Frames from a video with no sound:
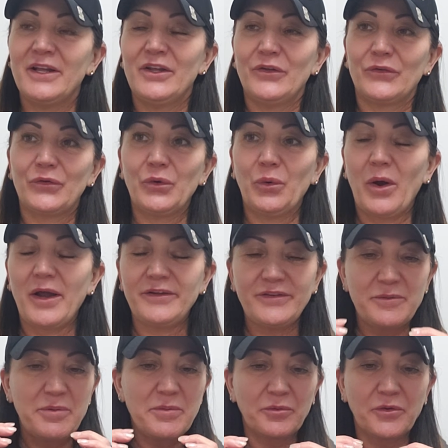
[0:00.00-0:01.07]
So I see
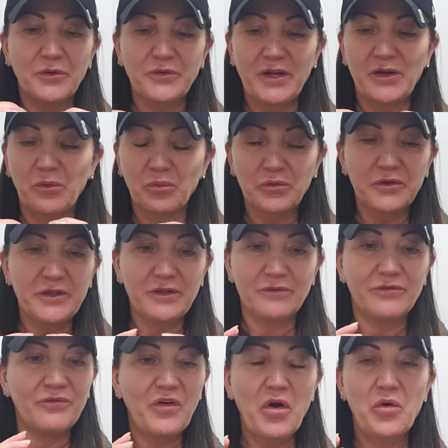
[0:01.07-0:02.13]
people will take a really good
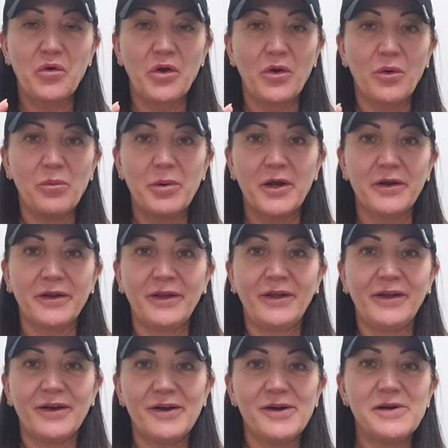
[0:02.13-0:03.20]
photo, but
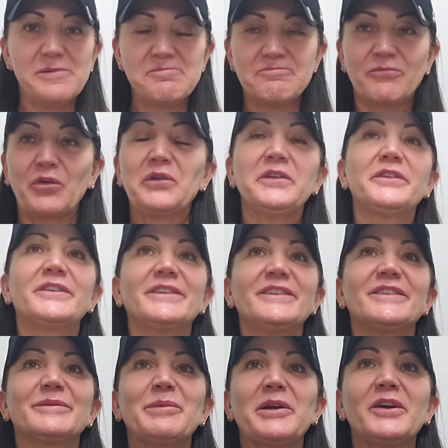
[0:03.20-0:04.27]
for instance,
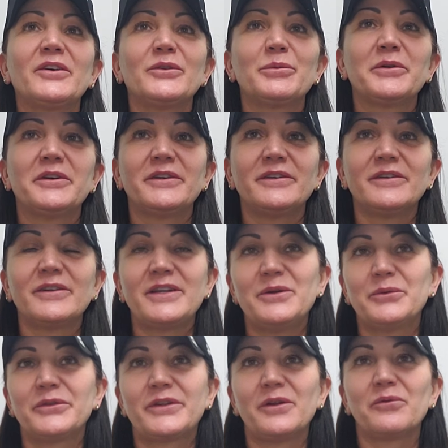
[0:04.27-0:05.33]
my husband, and he was
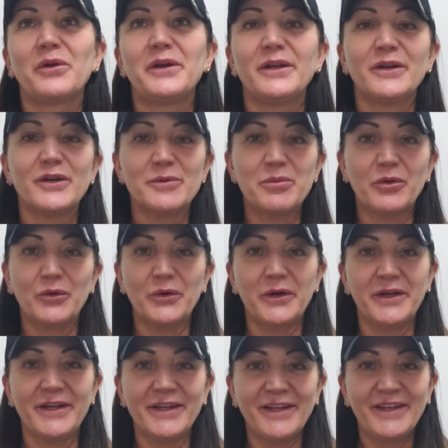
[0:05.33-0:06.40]
getting ready to
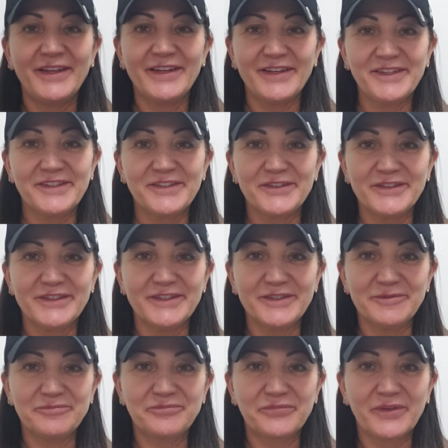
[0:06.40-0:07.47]
deploy in a
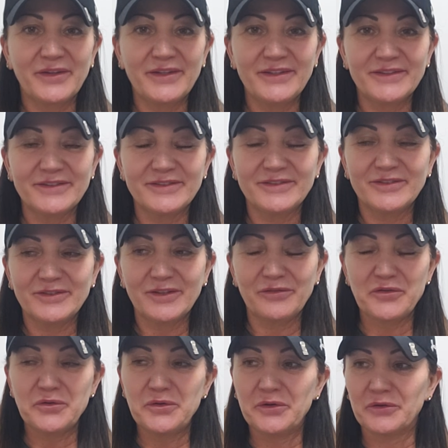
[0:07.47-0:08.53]
few
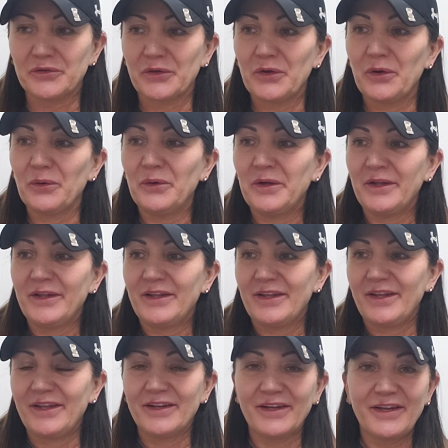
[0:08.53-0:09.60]
years ago,
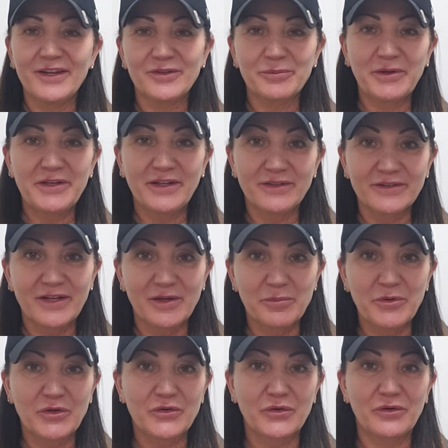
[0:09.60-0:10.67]
and I asked my dad to take a
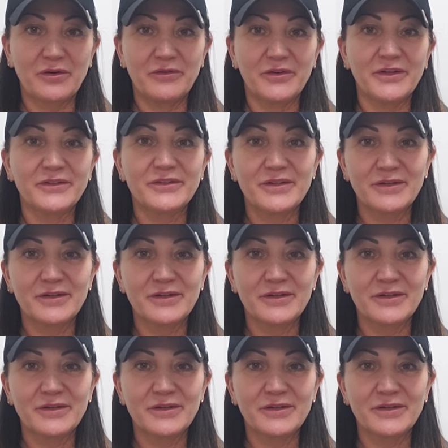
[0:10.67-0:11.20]
picture of us.